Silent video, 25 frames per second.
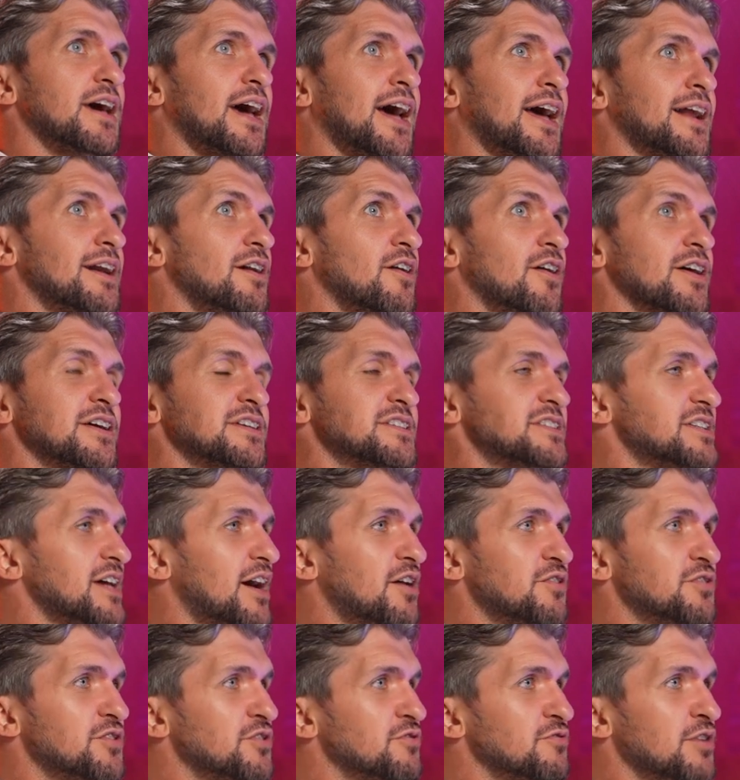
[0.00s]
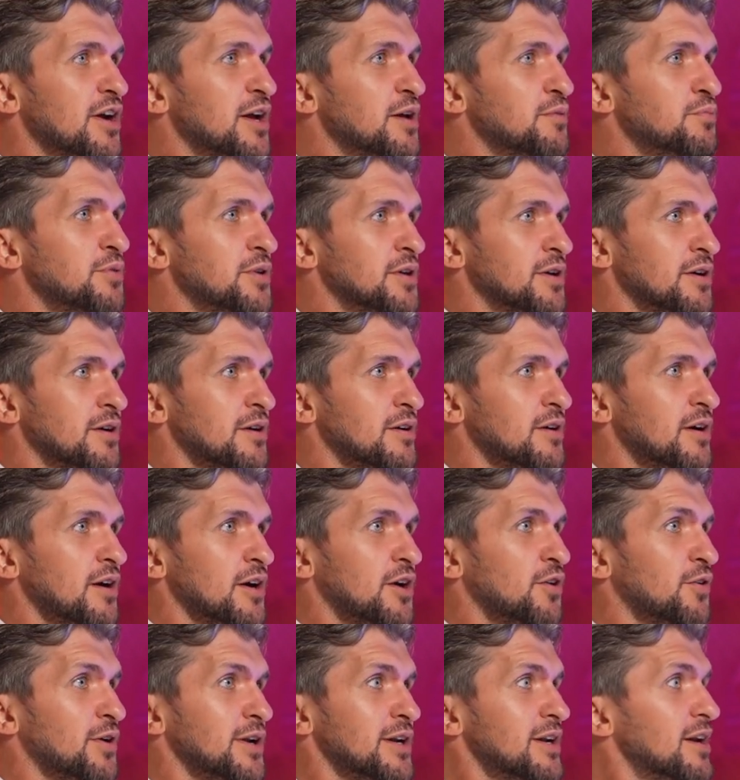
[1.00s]
and like Saudi Arabia are
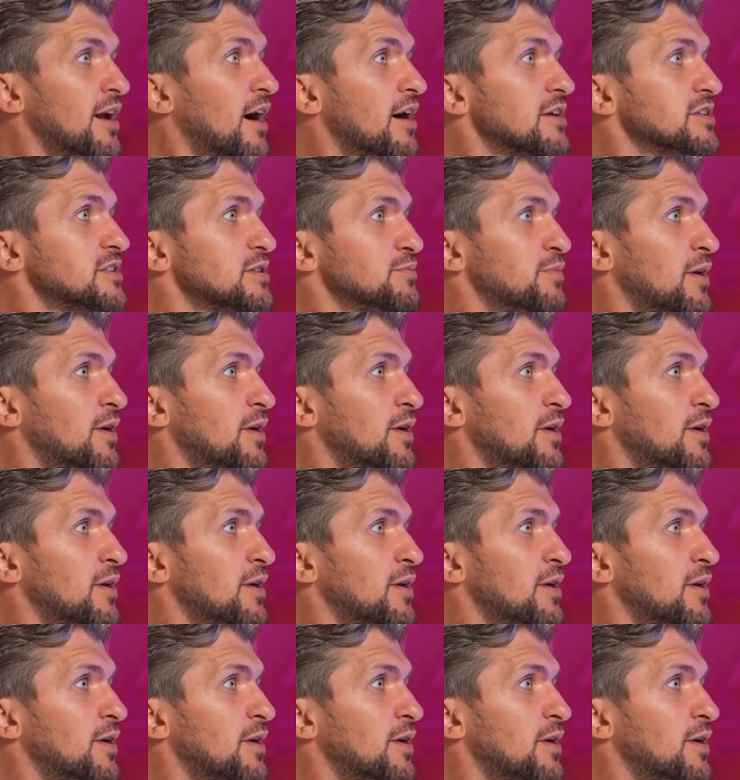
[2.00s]
going nuts